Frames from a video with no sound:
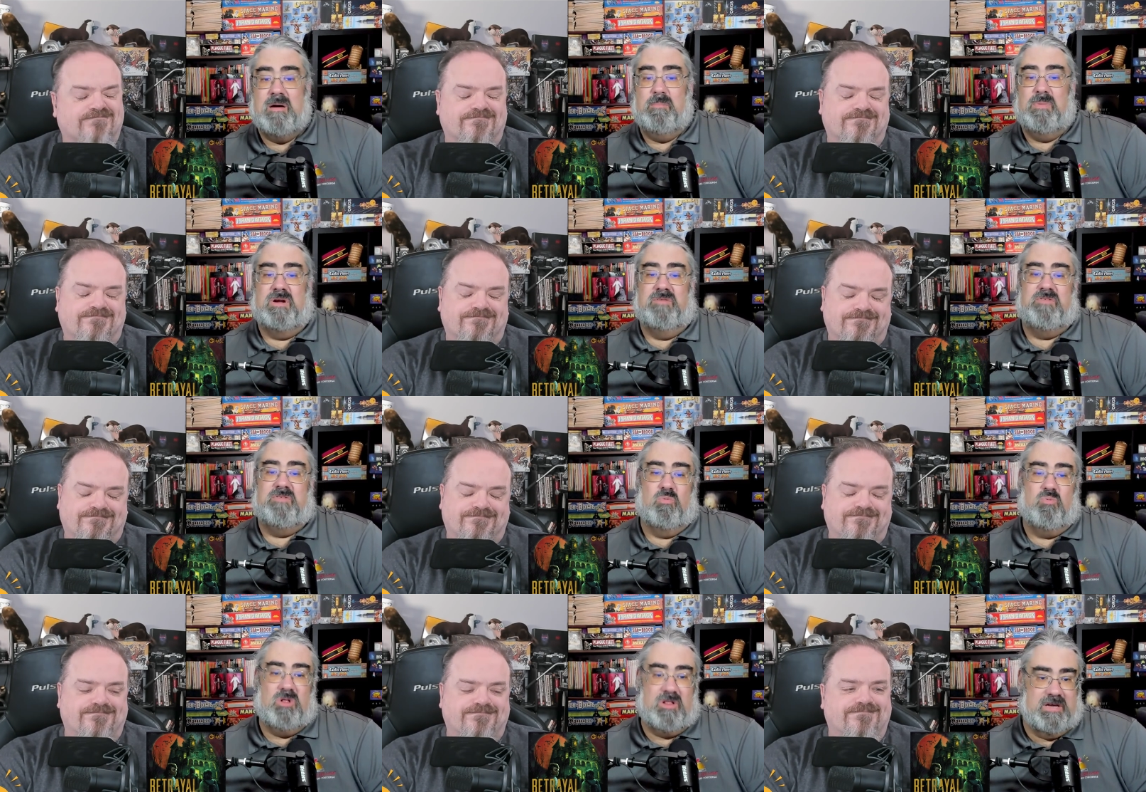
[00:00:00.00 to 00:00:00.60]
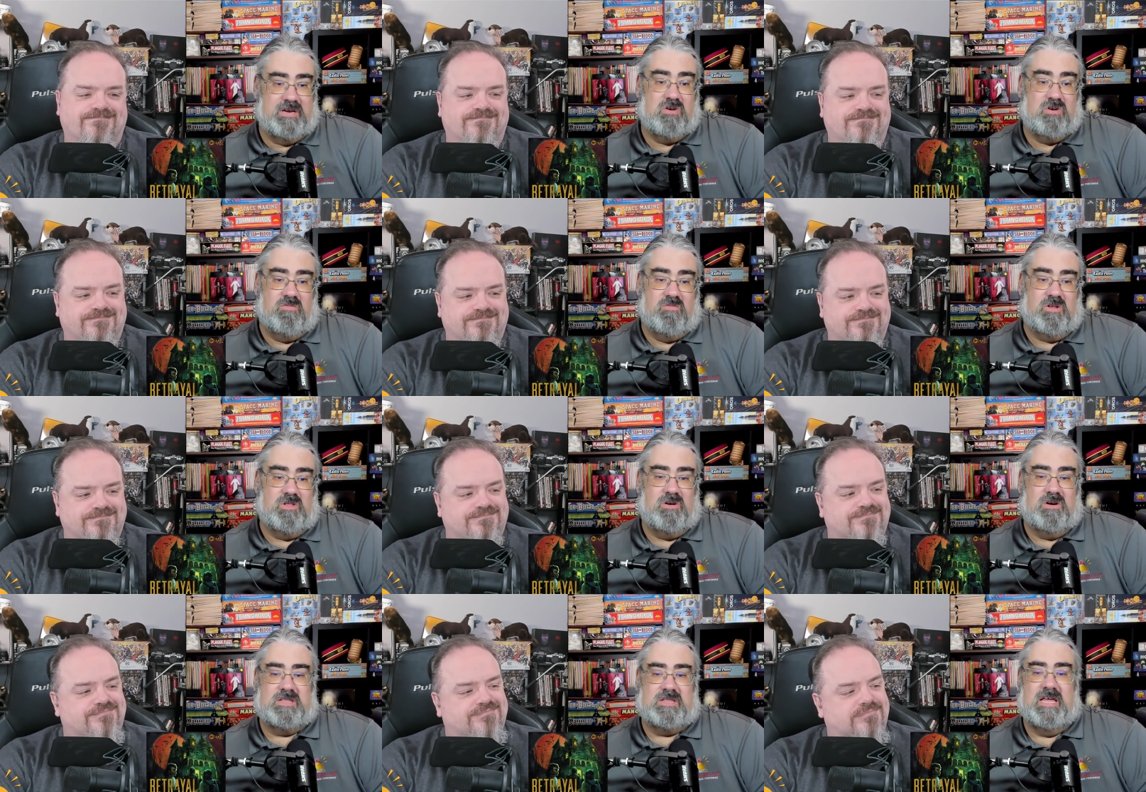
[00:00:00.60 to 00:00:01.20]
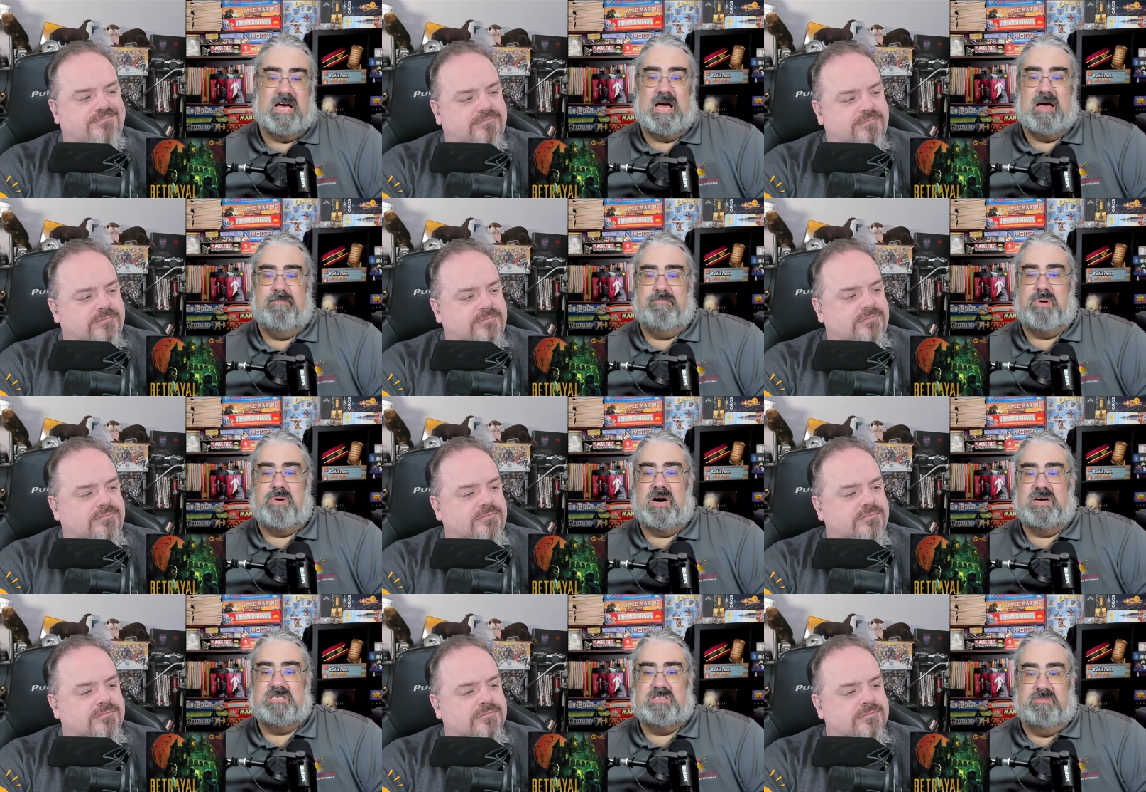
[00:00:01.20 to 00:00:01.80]
Speaker 1: But if you're willing to overlook that,
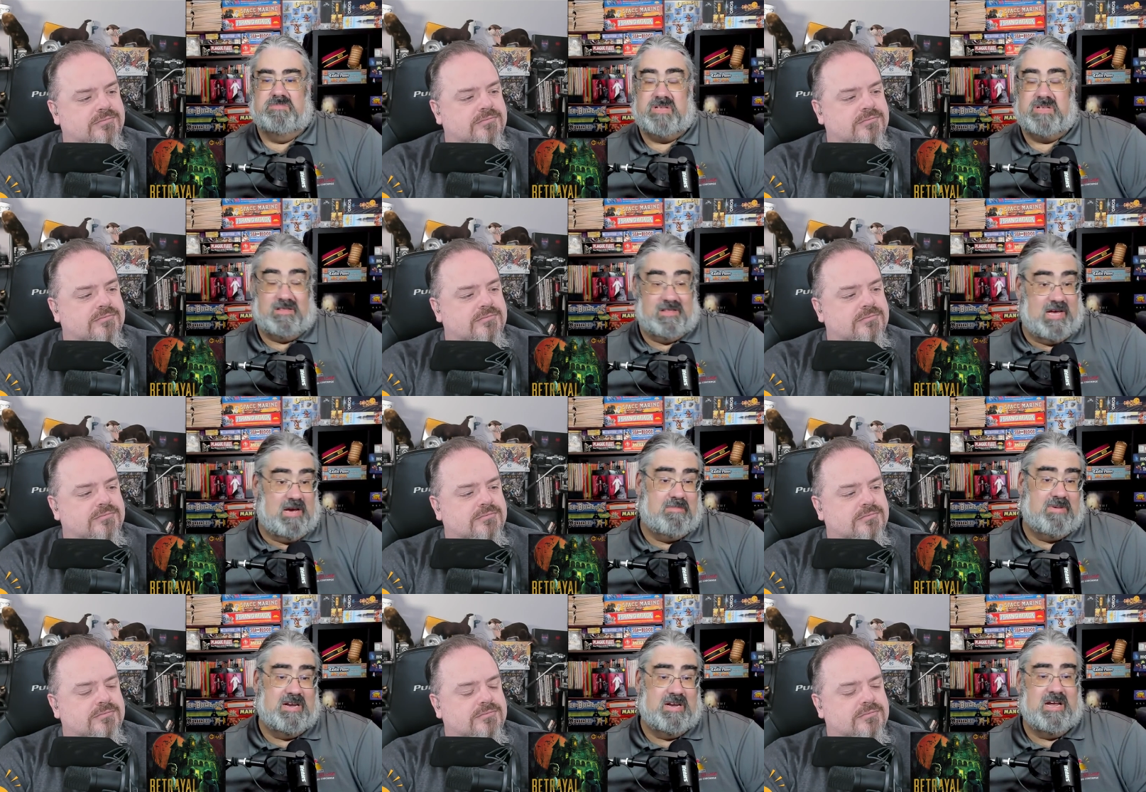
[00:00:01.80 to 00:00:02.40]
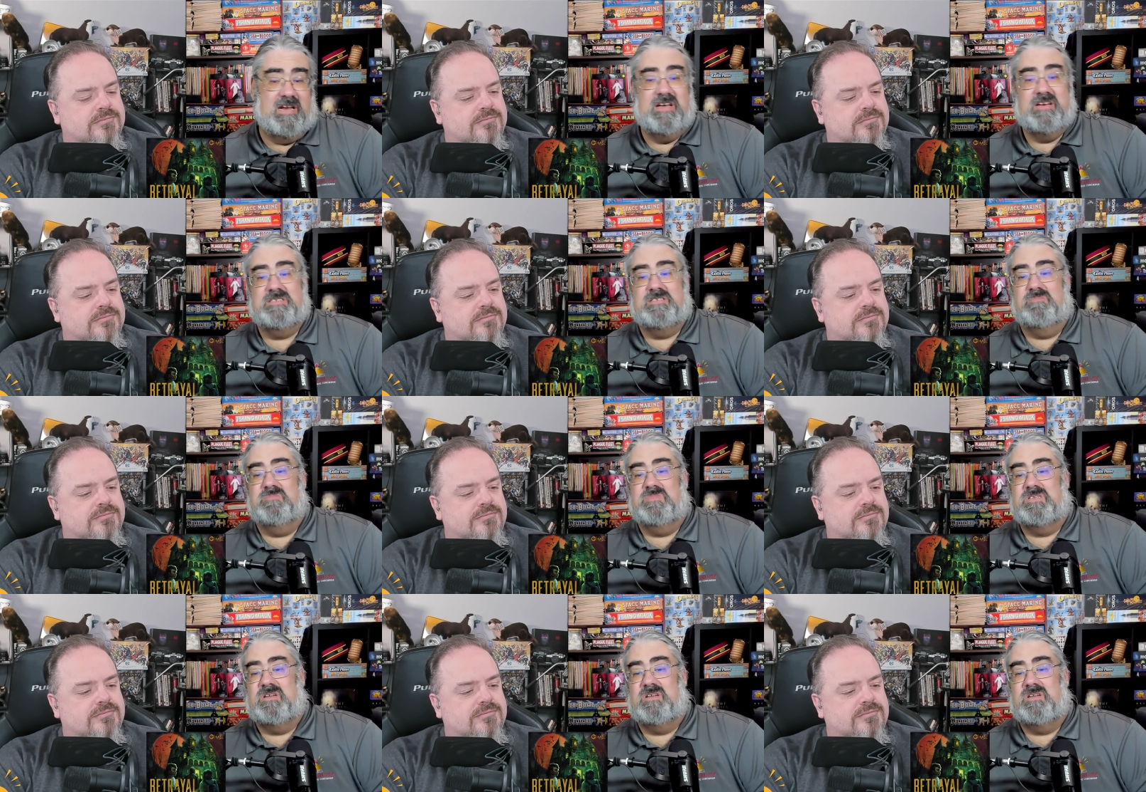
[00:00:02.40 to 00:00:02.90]
possibly laminating some